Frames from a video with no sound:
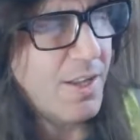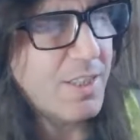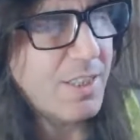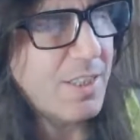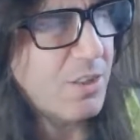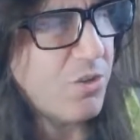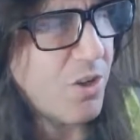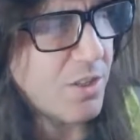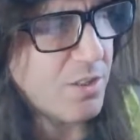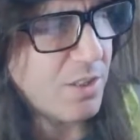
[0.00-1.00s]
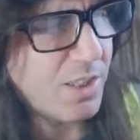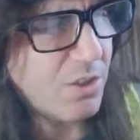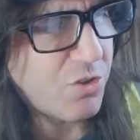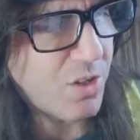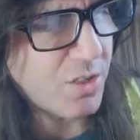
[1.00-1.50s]
Uh, it's legal drugs,
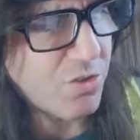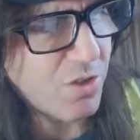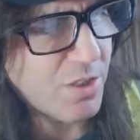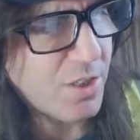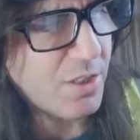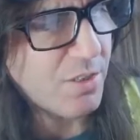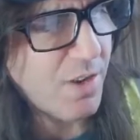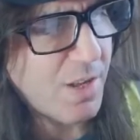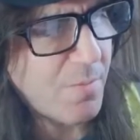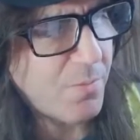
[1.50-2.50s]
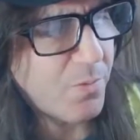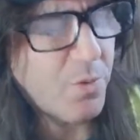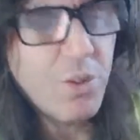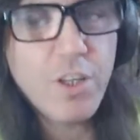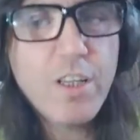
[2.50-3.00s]
legal drug drug dealing, right?
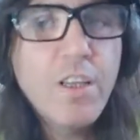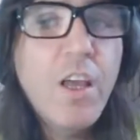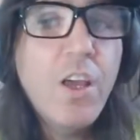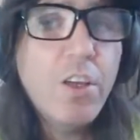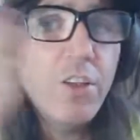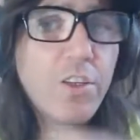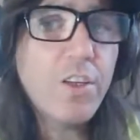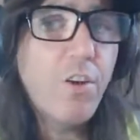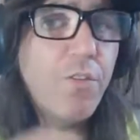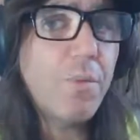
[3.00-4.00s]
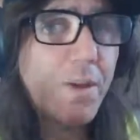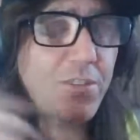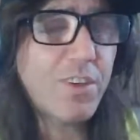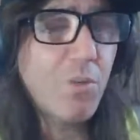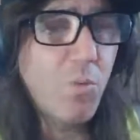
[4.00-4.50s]
We're looking, you're looking over the
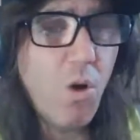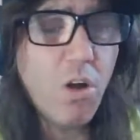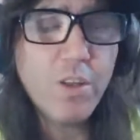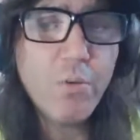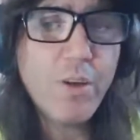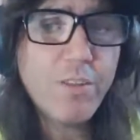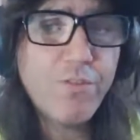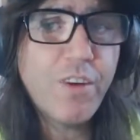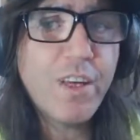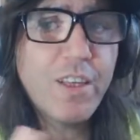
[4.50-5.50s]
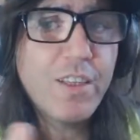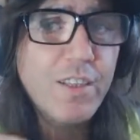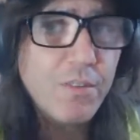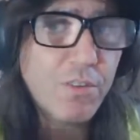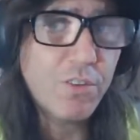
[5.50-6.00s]
Mexican wall. You want the fucking,
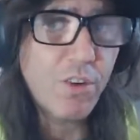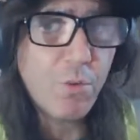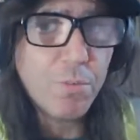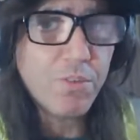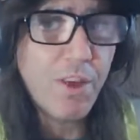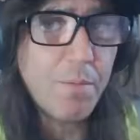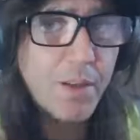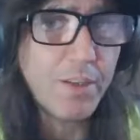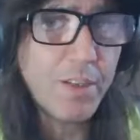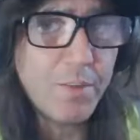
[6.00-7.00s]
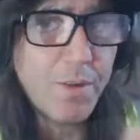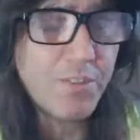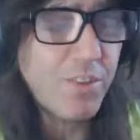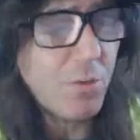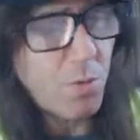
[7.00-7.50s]
the dope is coming under the
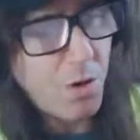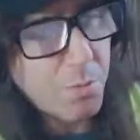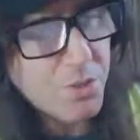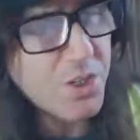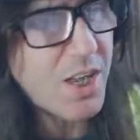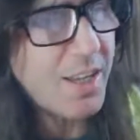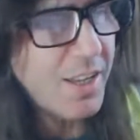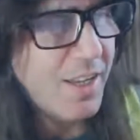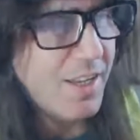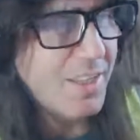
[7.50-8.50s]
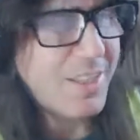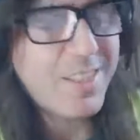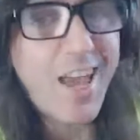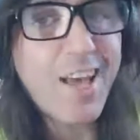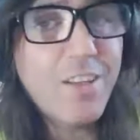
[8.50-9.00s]
Mexican wall, but you got the
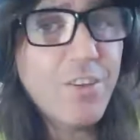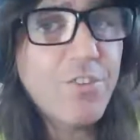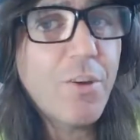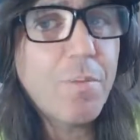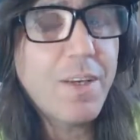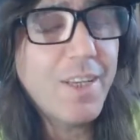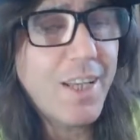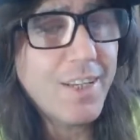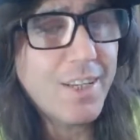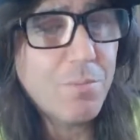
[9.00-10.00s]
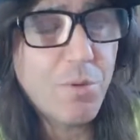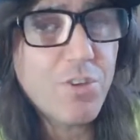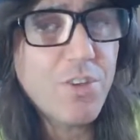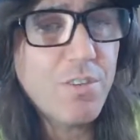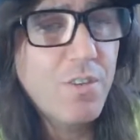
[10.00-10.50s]
Sacklers up in Connecticut
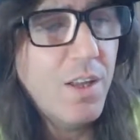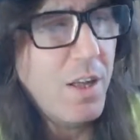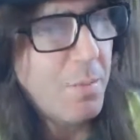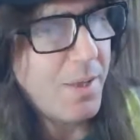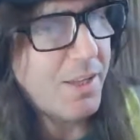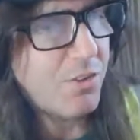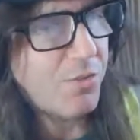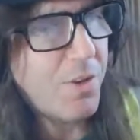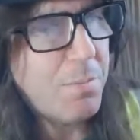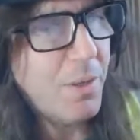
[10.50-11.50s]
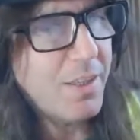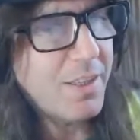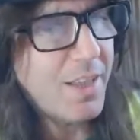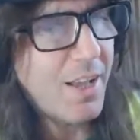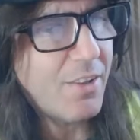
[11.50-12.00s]
pushing, making three
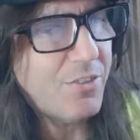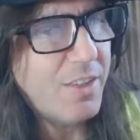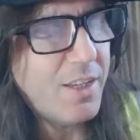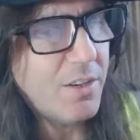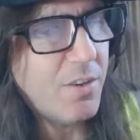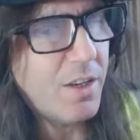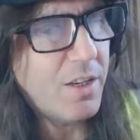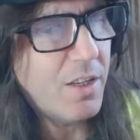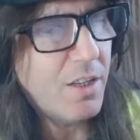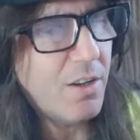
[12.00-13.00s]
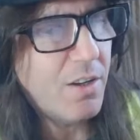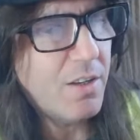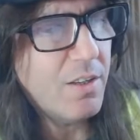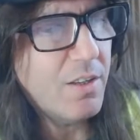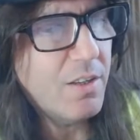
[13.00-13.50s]
billion dollars a year on uh,
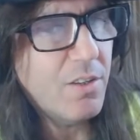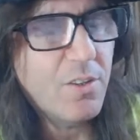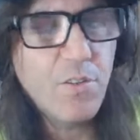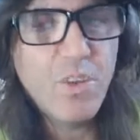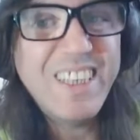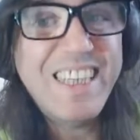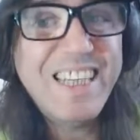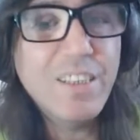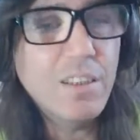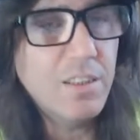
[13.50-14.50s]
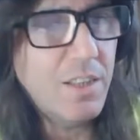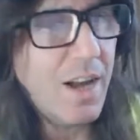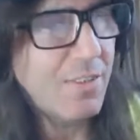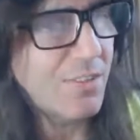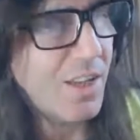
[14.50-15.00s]
on uh, legal
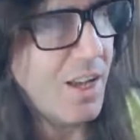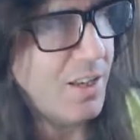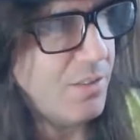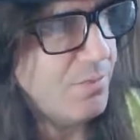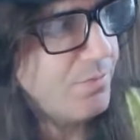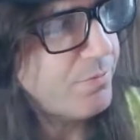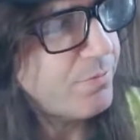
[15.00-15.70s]
OxyContin.